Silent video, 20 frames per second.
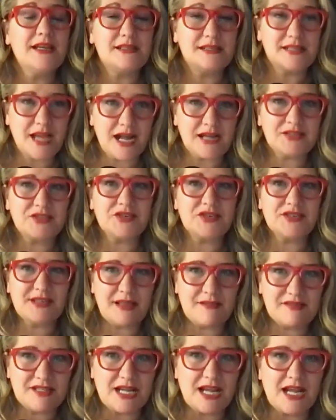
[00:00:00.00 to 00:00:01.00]
Doctors
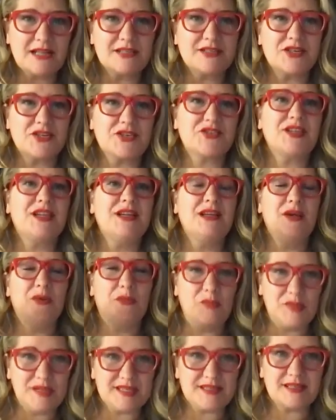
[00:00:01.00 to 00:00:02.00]
have doctors.
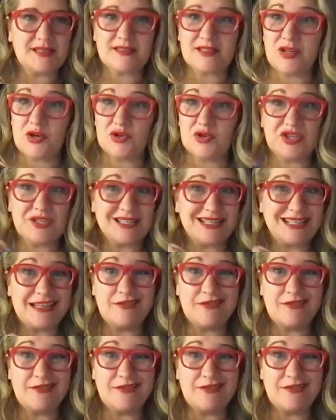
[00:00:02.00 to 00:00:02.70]
Business coaches,